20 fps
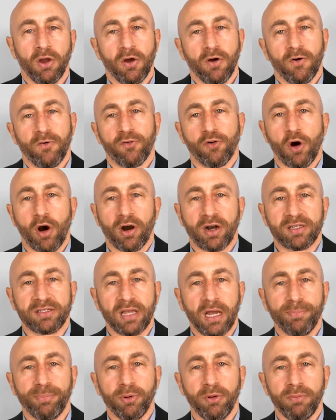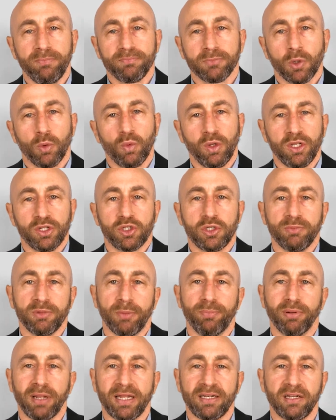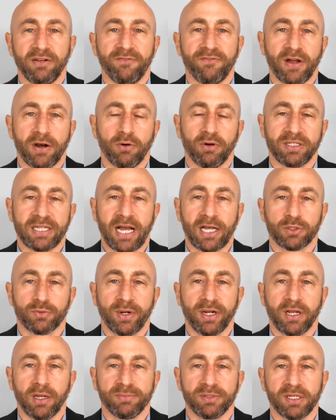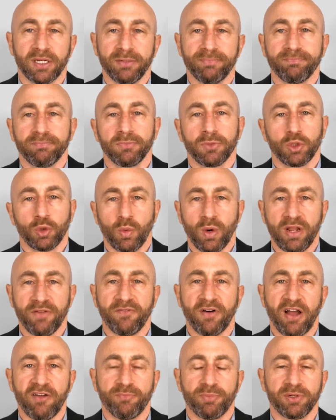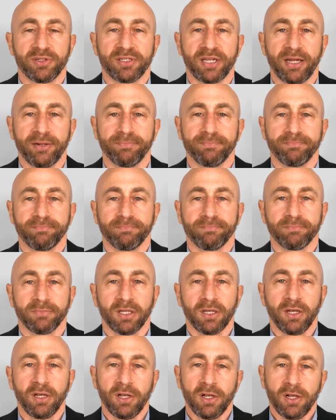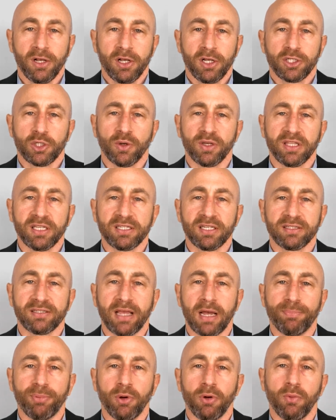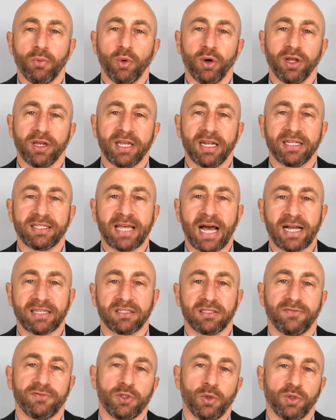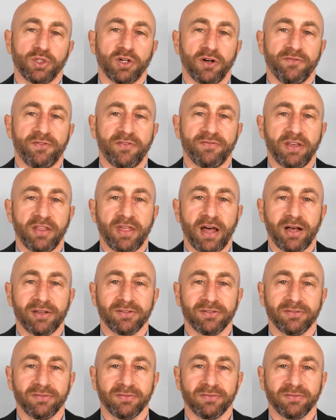For our example, we'll assume the blended federal tax rate comes to 25%. So in this example, we're looking at taxes of $250,000.